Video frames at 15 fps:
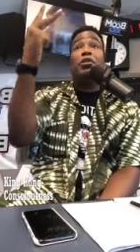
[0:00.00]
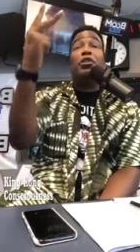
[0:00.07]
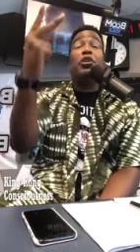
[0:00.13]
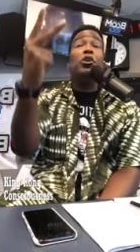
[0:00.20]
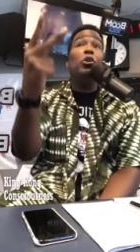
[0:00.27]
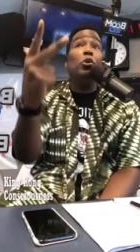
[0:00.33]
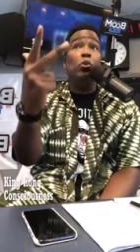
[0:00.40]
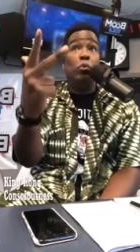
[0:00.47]

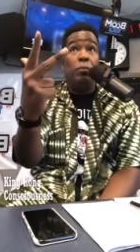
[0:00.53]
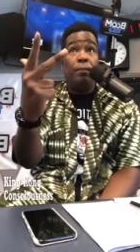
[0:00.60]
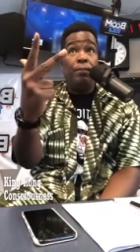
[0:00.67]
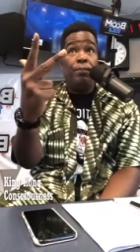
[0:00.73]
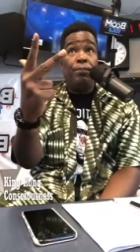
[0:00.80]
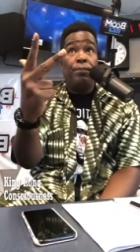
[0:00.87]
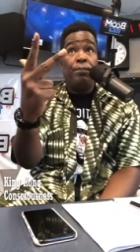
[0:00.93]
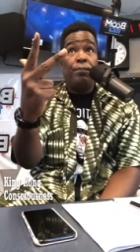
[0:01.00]
two,
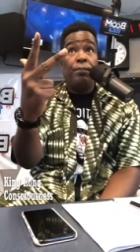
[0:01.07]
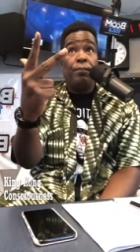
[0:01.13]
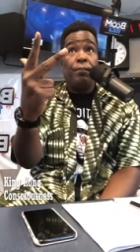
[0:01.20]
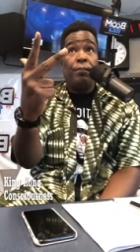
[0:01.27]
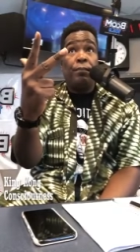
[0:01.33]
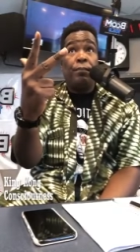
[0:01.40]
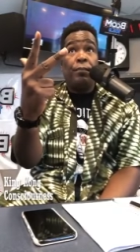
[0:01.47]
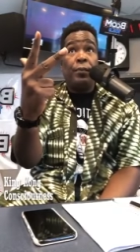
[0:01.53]

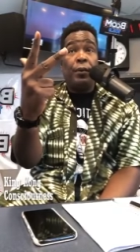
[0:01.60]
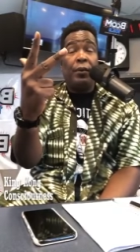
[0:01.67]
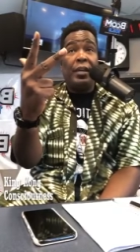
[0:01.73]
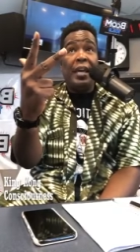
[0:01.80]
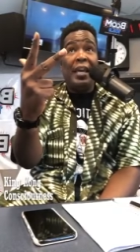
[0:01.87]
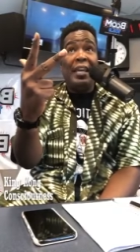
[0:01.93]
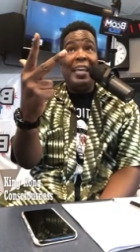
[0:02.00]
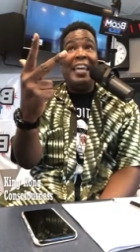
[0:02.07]

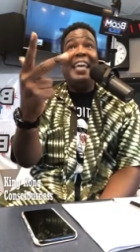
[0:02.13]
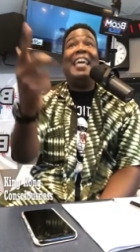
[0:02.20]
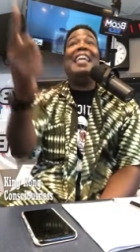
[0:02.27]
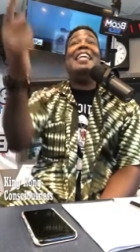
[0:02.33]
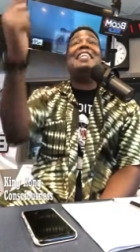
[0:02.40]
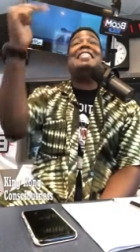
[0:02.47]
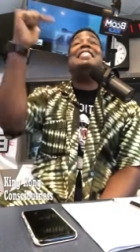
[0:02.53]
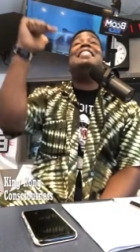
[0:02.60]
okay, it
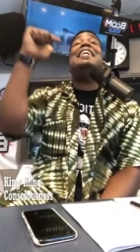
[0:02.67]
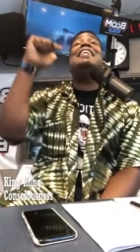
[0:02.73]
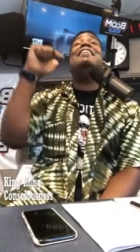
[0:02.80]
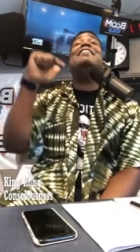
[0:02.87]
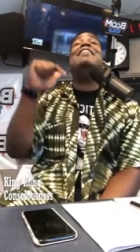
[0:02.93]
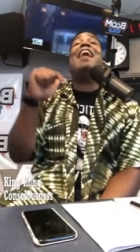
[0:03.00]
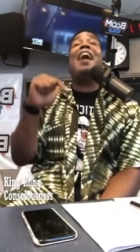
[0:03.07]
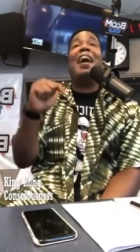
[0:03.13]
is
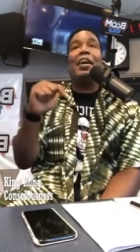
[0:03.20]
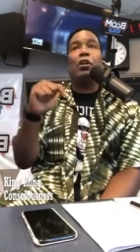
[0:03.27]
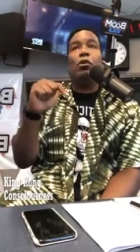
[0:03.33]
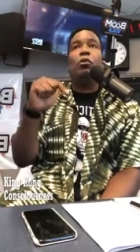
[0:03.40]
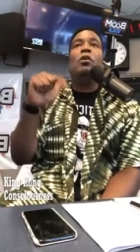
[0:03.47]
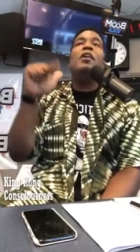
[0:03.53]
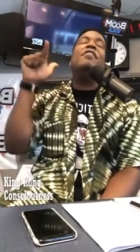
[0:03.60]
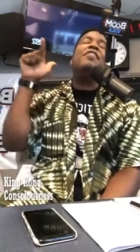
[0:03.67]

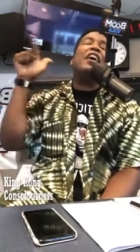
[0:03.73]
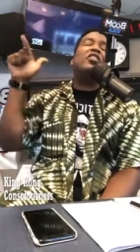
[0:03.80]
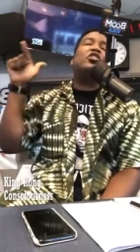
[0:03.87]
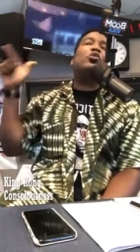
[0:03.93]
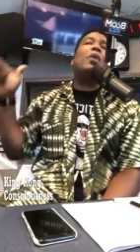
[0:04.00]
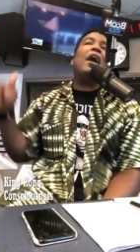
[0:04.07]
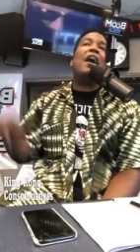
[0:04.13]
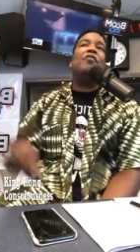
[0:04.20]
denial
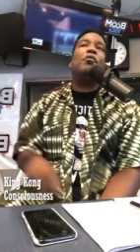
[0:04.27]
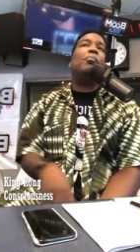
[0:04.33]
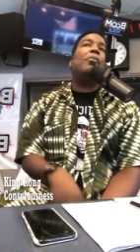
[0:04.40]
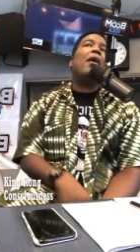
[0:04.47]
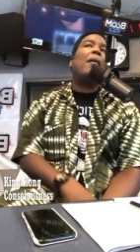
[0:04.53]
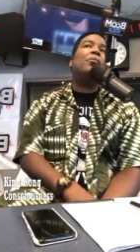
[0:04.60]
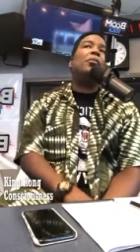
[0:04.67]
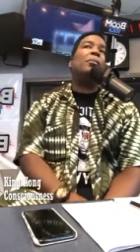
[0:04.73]
that you have a
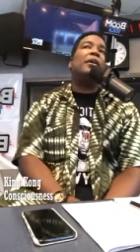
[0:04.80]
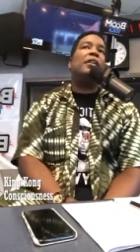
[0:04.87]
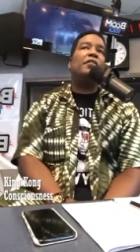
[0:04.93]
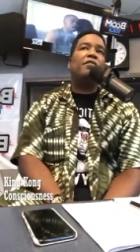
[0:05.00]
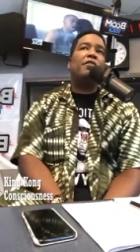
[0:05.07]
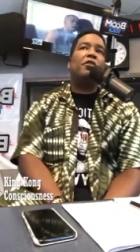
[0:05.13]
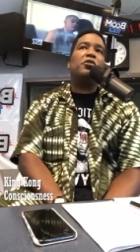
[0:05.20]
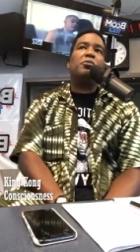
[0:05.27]
problem in
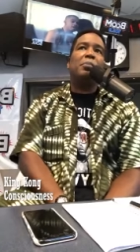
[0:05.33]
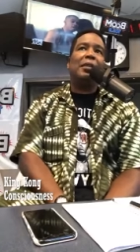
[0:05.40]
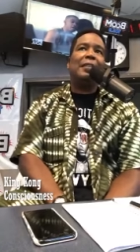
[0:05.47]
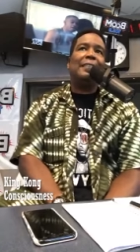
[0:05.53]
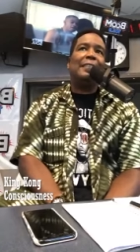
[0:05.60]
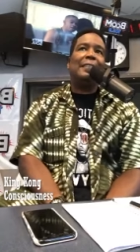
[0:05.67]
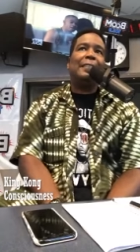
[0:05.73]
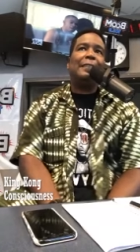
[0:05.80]
the first
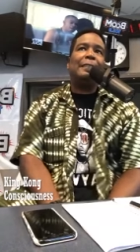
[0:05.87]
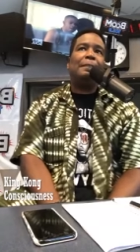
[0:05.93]
place.